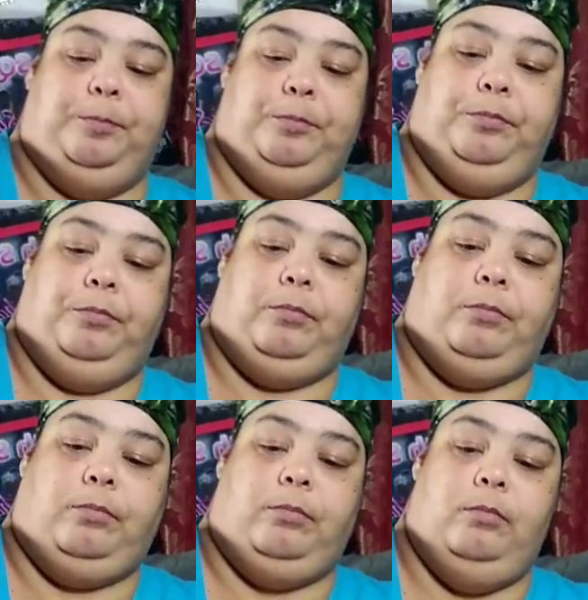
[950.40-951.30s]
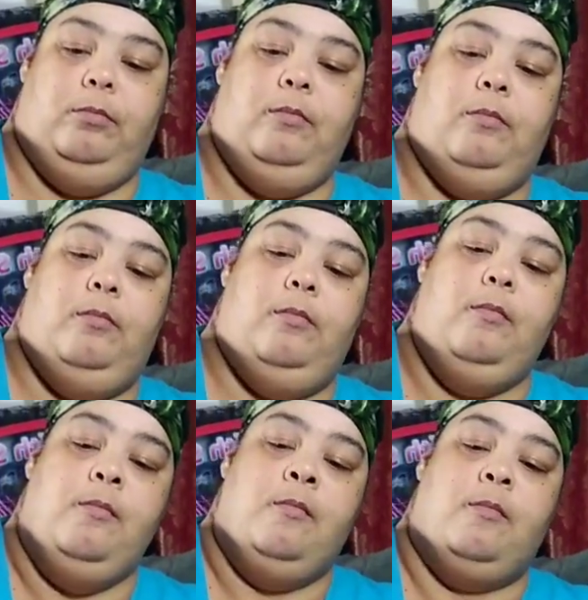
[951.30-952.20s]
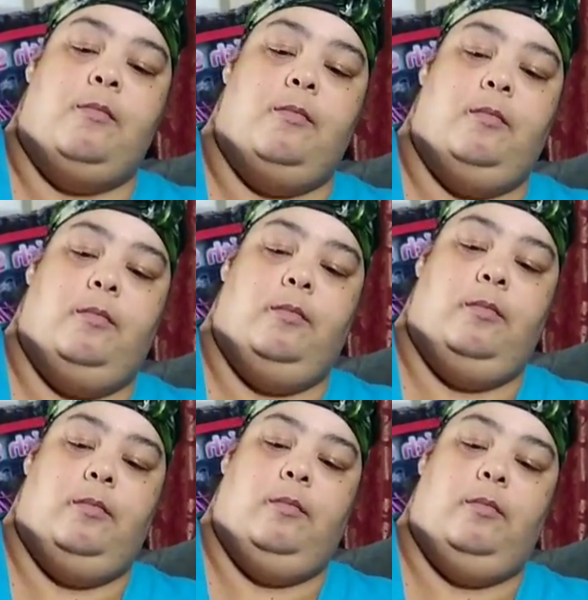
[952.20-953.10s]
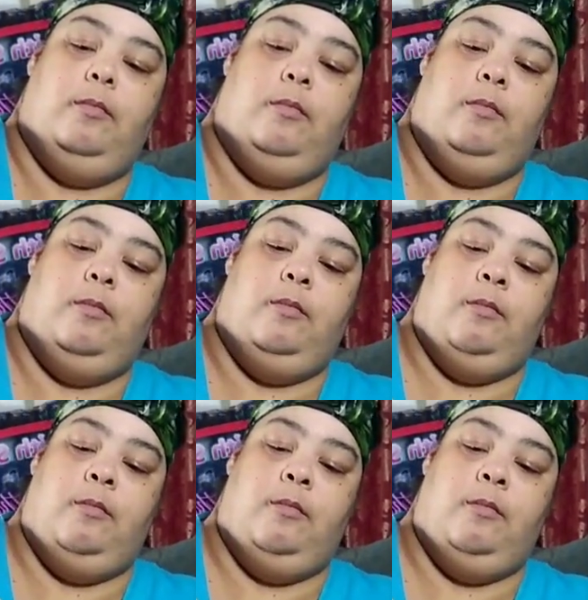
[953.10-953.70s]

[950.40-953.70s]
Nothing is said.